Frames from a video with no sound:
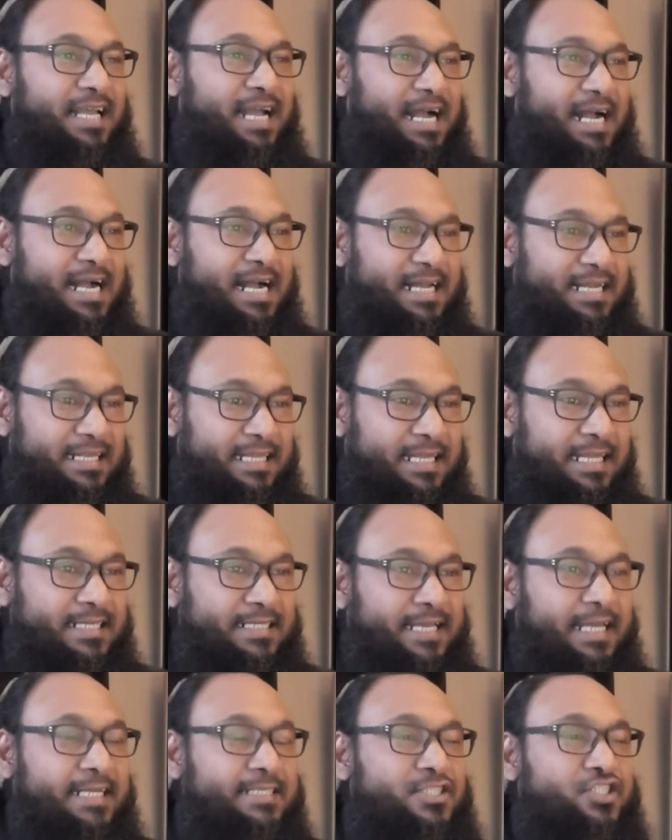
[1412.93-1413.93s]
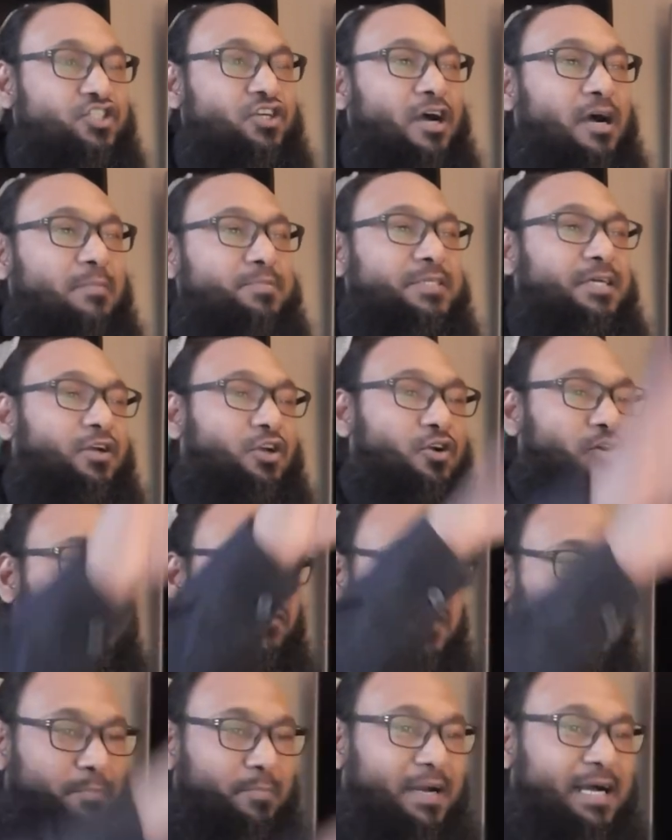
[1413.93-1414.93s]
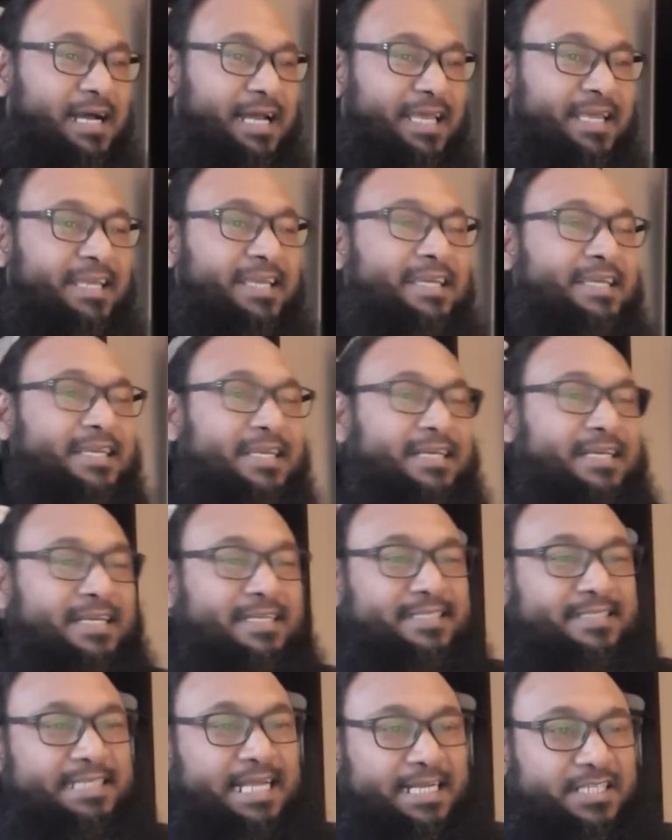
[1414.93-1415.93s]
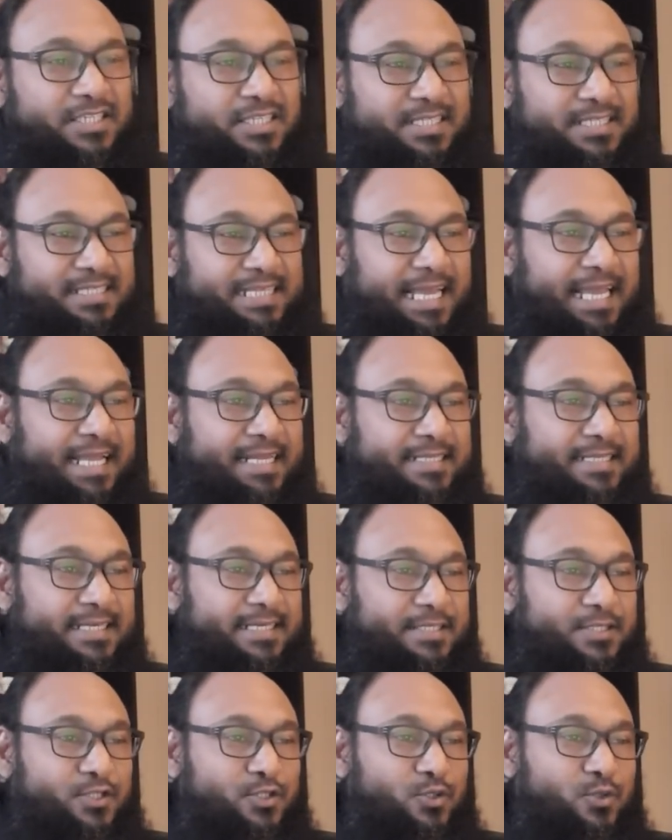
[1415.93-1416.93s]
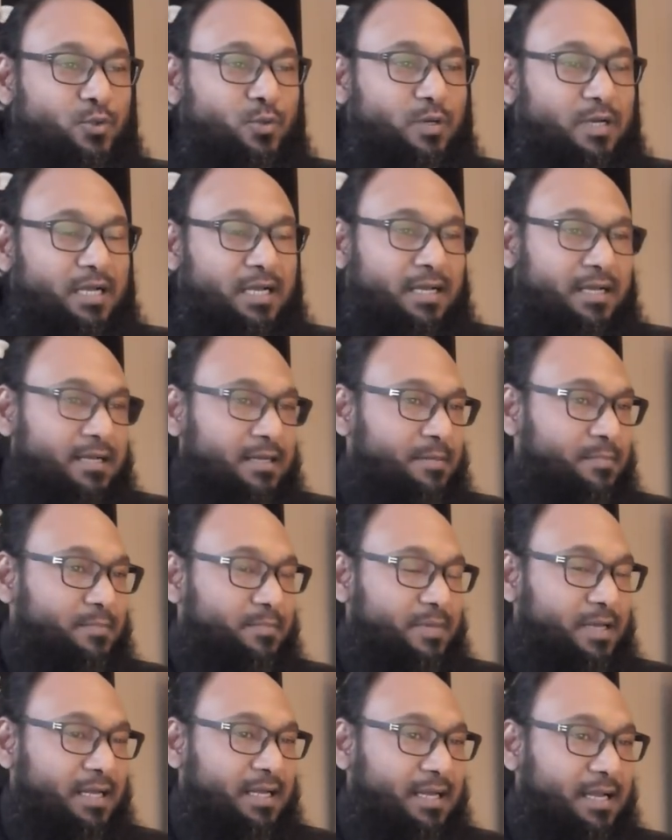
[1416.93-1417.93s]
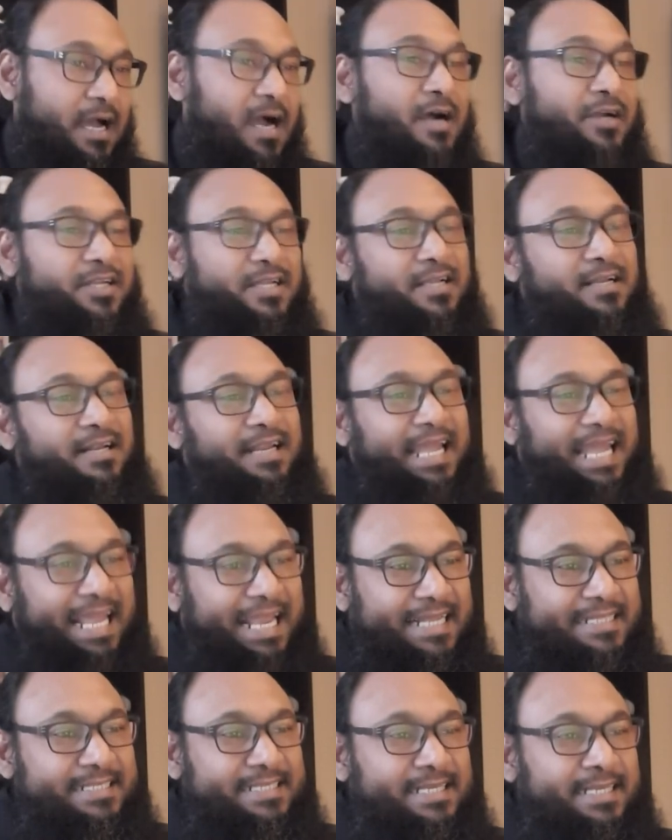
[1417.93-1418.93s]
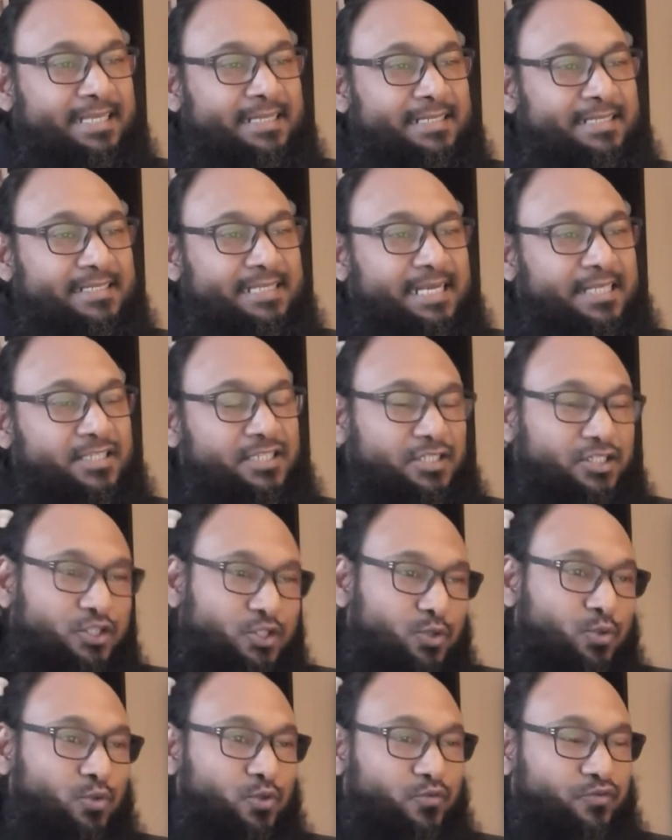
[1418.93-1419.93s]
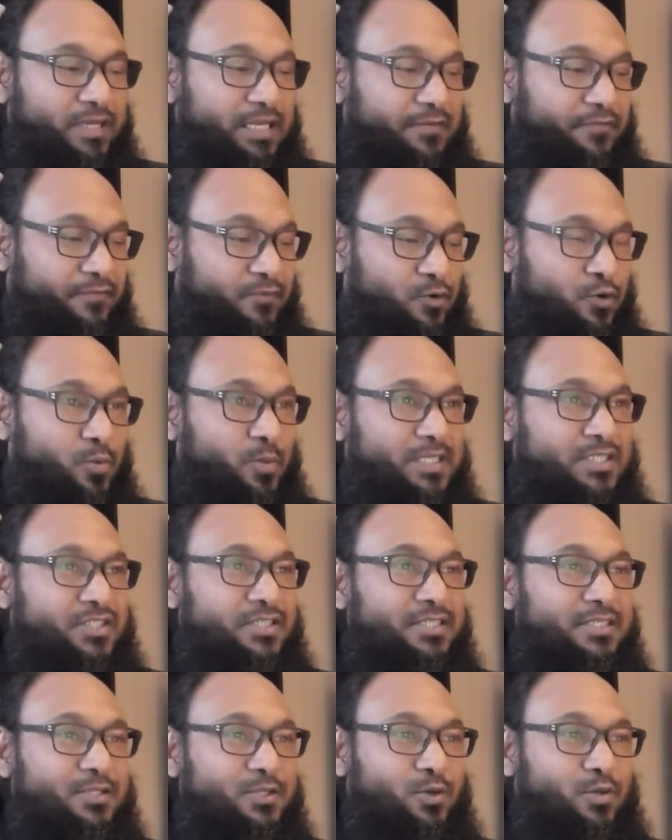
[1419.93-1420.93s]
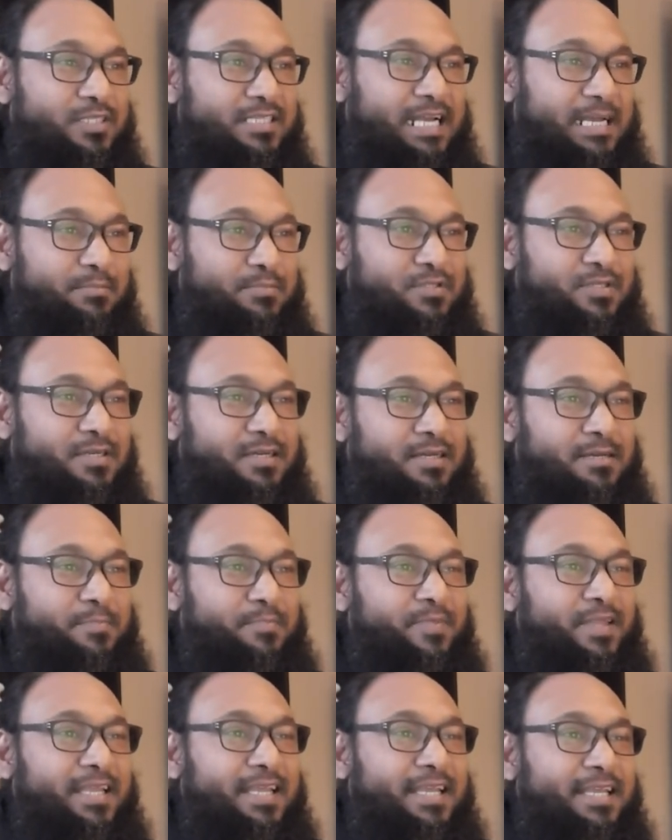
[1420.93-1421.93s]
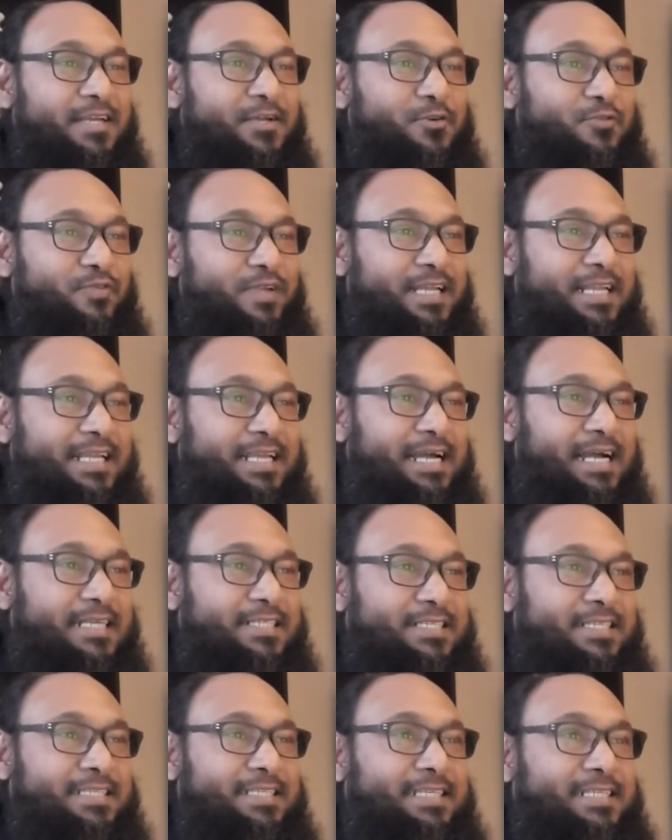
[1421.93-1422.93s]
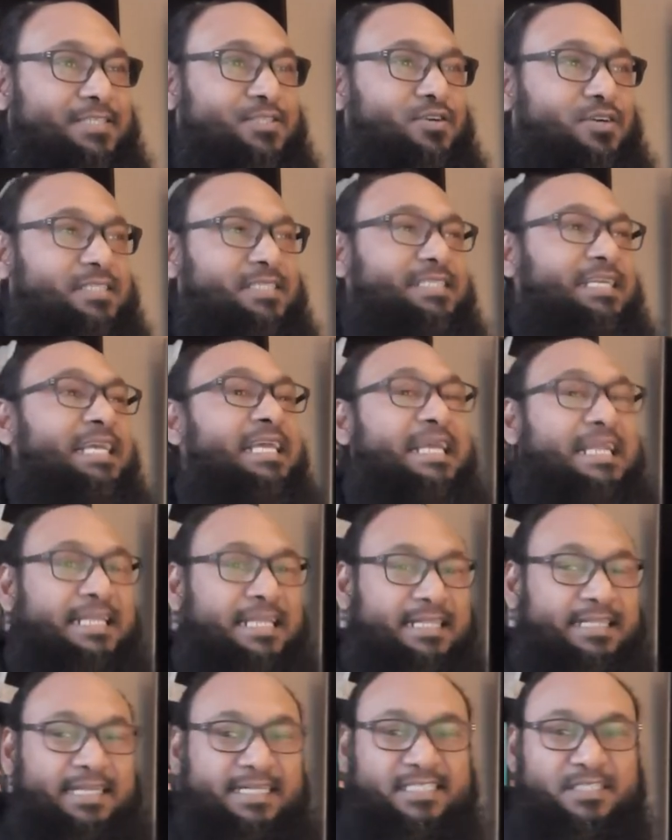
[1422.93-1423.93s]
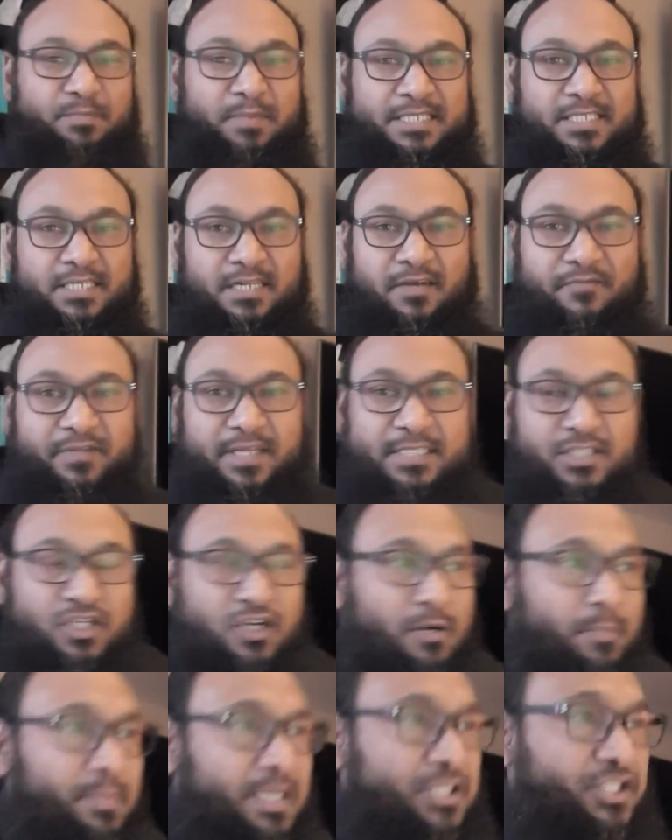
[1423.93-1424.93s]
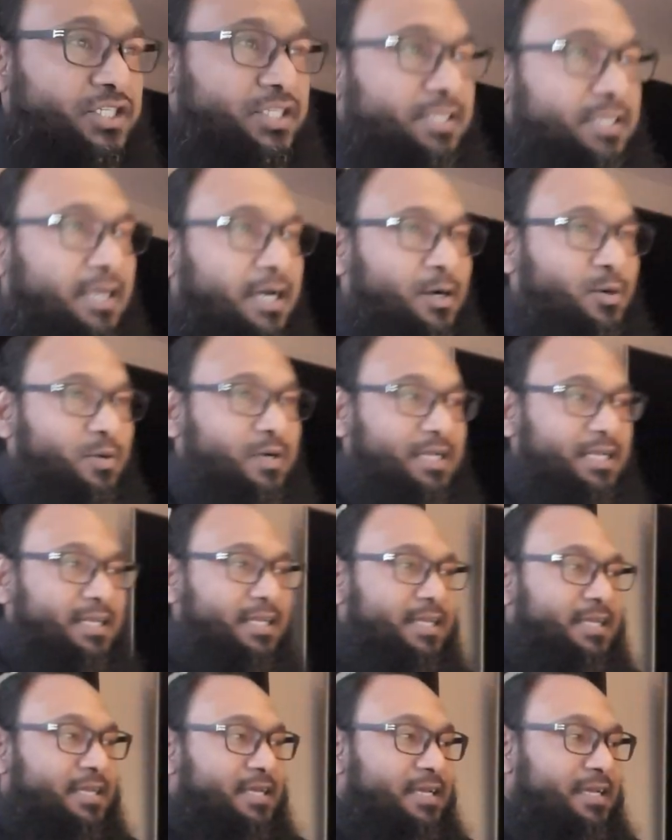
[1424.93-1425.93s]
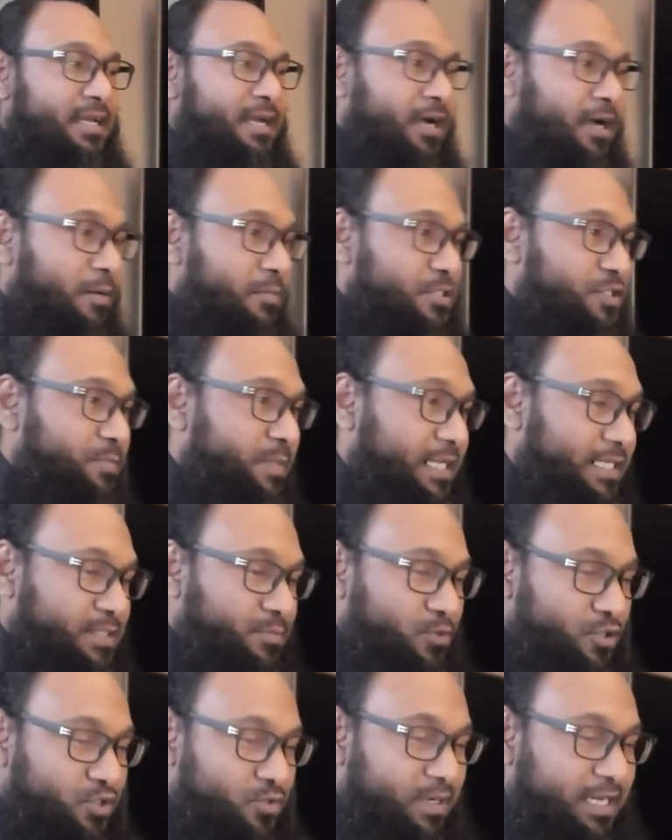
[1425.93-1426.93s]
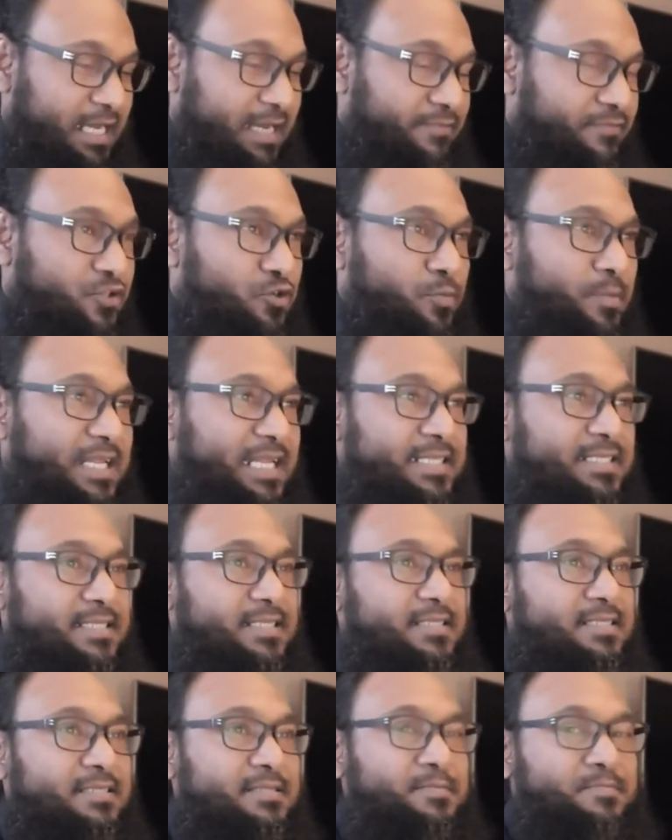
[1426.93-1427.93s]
And his jobs are governed by sections 18.2, article 18, sections 2, 3, and 4, which no time to really actually discuss. The dismissal of this commission now. How much minutes more do I have? 2 minutes?